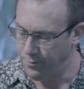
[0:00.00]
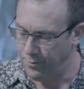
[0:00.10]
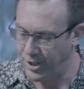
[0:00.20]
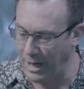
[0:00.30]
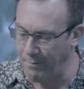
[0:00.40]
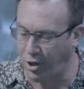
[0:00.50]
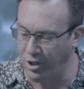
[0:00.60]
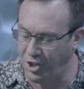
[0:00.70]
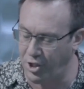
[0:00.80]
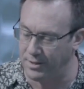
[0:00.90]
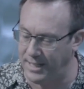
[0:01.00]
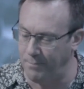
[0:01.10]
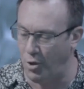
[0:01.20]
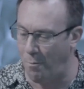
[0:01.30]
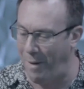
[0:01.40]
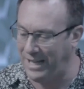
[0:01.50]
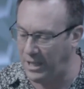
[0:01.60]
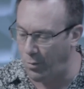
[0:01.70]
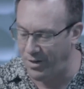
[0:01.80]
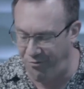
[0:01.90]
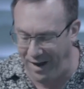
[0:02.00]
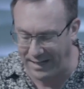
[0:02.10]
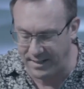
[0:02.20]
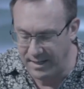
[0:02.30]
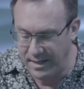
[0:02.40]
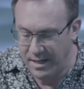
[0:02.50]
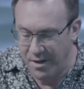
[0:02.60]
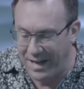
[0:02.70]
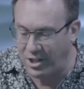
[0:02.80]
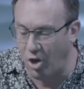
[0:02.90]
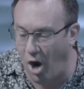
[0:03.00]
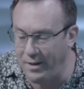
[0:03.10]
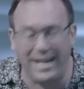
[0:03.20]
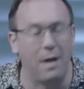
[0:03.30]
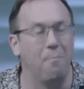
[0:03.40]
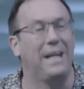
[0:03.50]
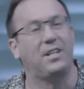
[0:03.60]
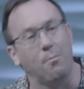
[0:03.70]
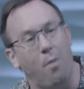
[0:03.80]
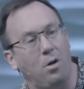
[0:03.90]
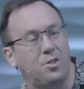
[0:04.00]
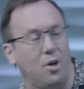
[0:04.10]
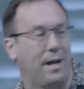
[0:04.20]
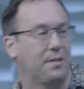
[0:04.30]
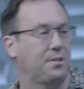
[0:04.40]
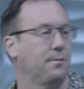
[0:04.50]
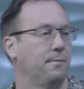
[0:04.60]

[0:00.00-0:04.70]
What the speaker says: Some Christians seem to battle with the fact that God can make demands on us.